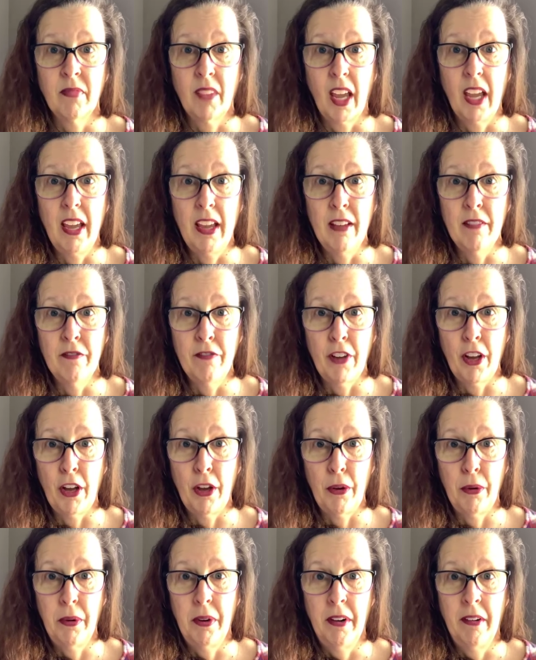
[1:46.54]

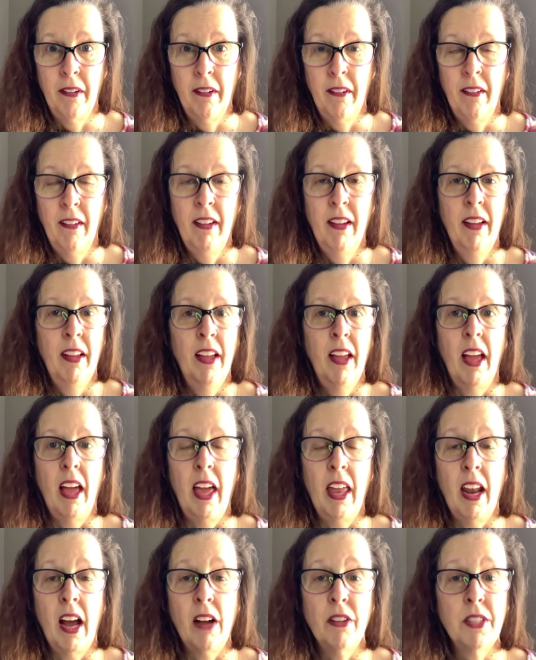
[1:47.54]
info. And
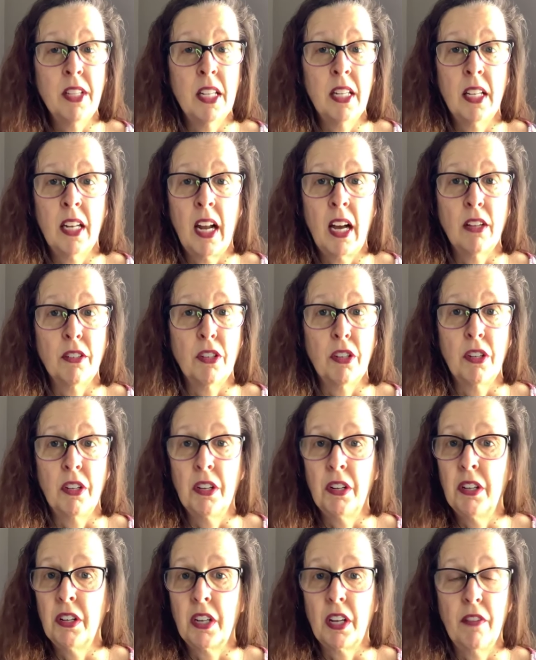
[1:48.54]
I'll send it out to you.
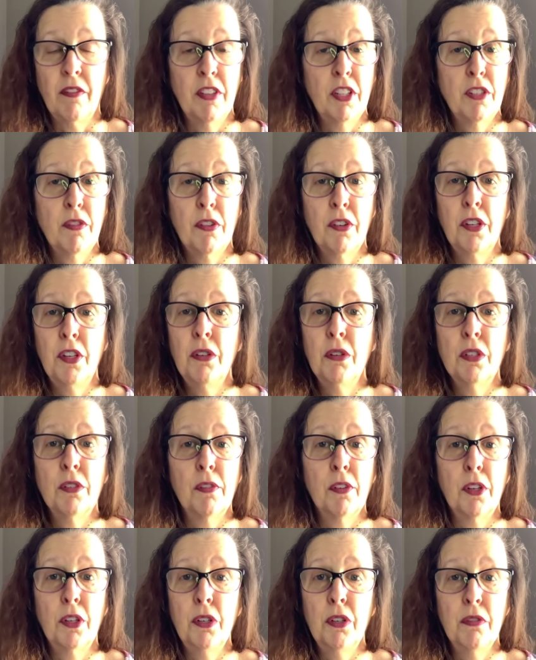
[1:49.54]
Look, if it's for you, it's for
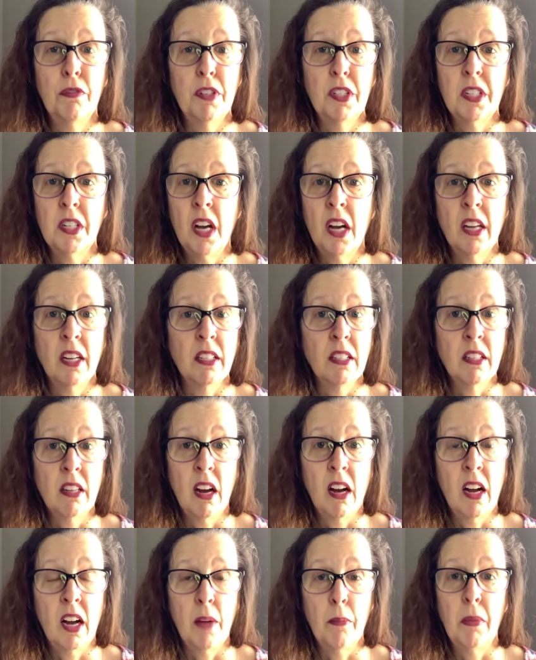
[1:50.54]
you. If it's not, it's
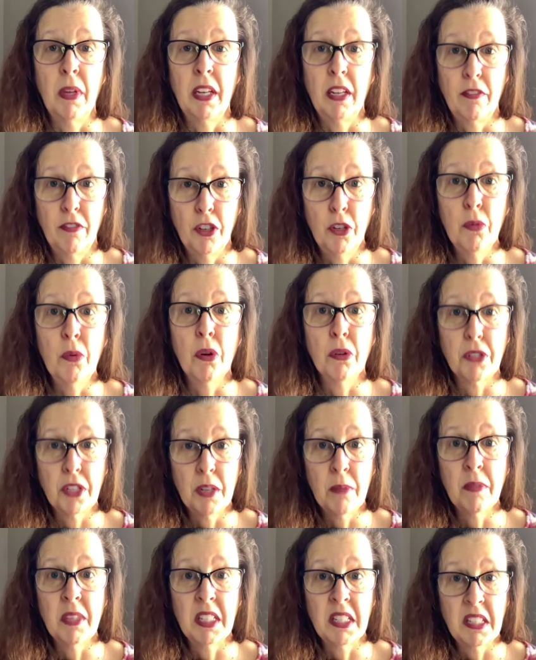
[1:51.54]
not. But if you want
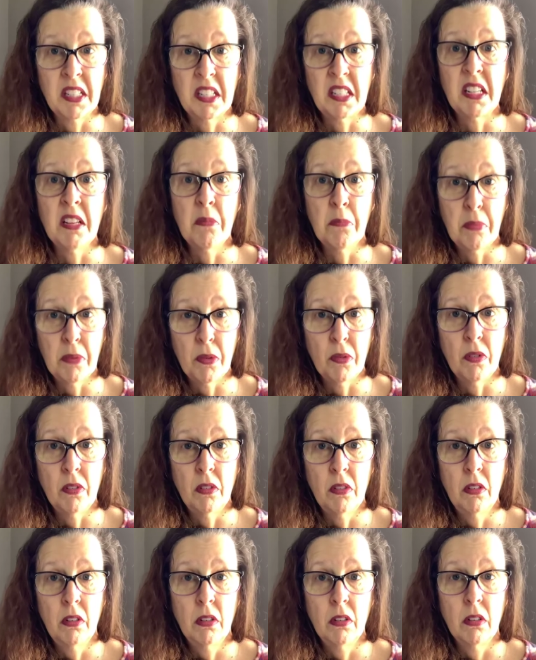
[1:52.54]
something simple
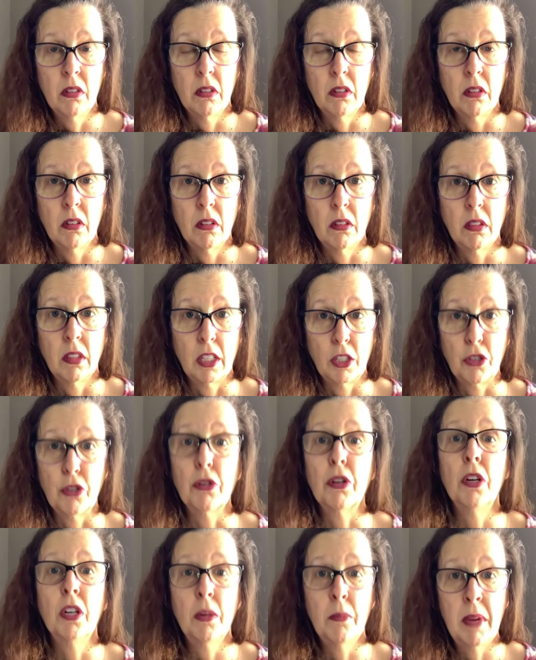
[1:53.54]
that you're
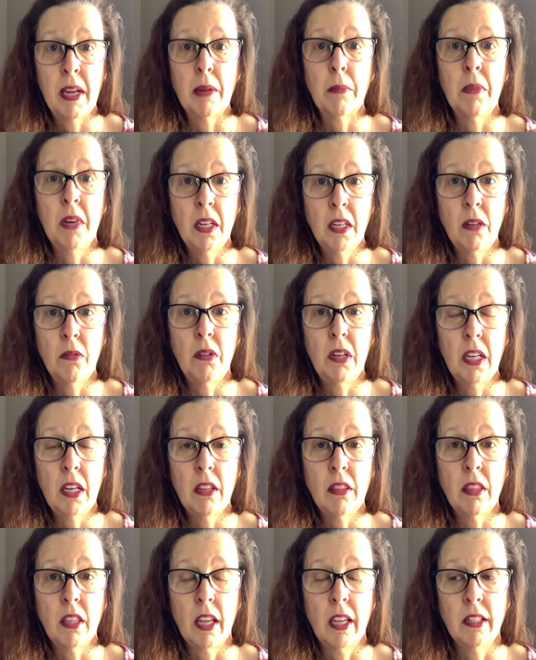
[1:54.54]
going to make money with,
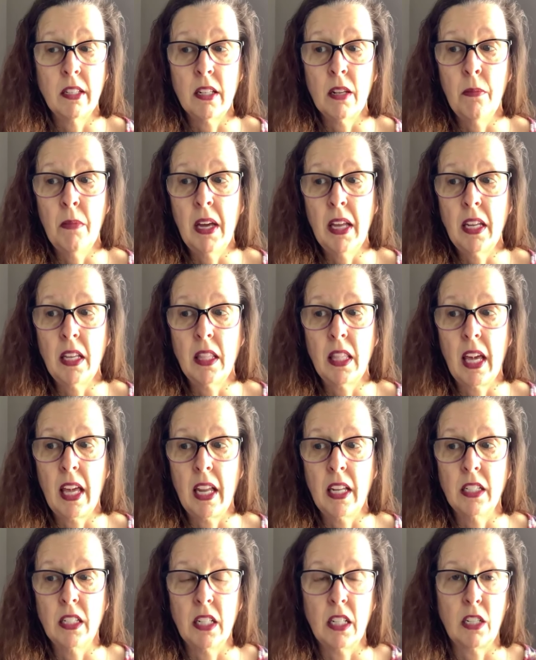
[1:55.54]
and somebody that
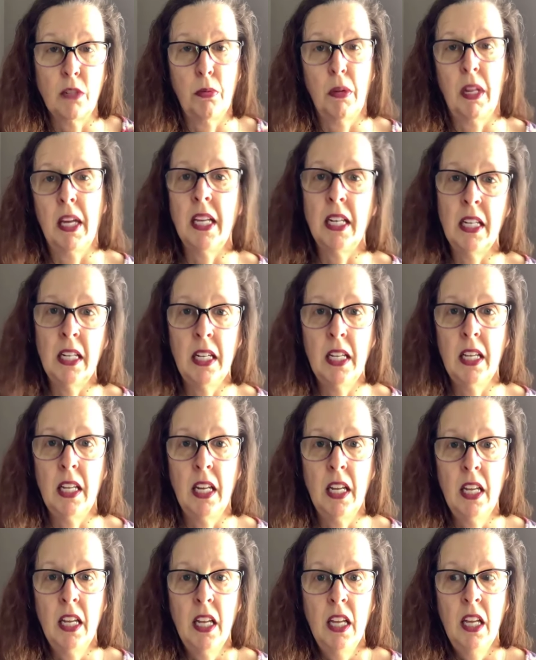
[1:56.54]
is explaining it
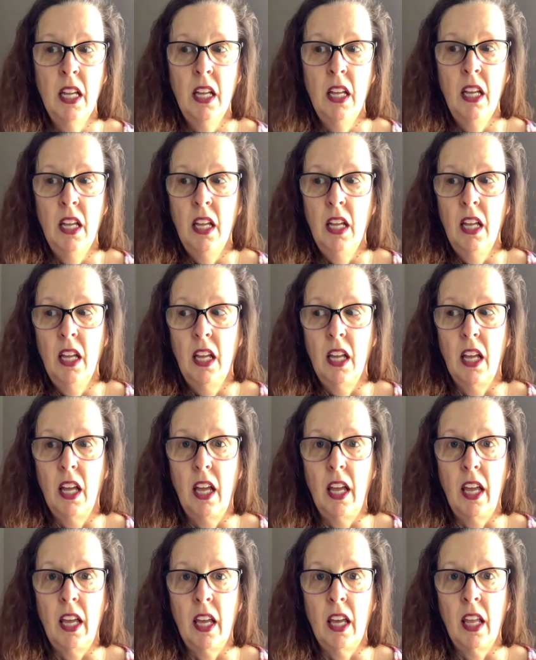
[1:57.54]

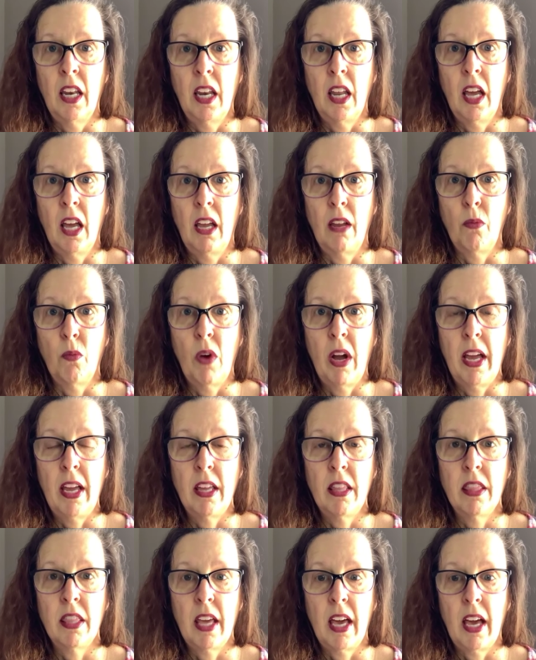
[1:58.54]
in a way
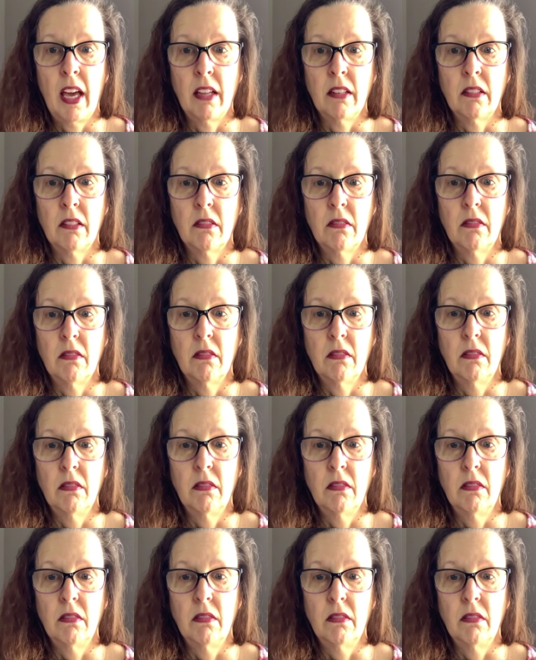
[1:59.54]
that
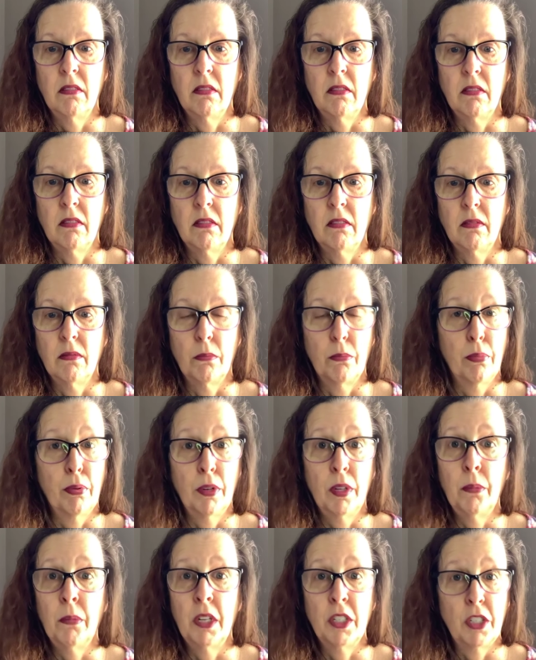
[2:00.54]
pretty
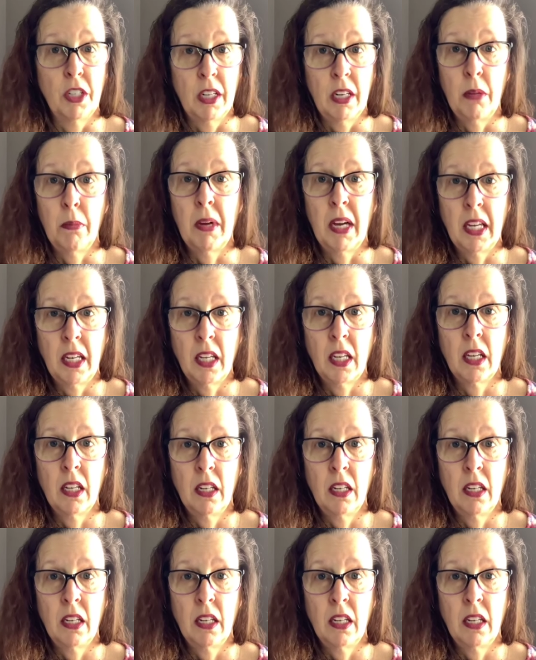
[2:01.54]
much anybody can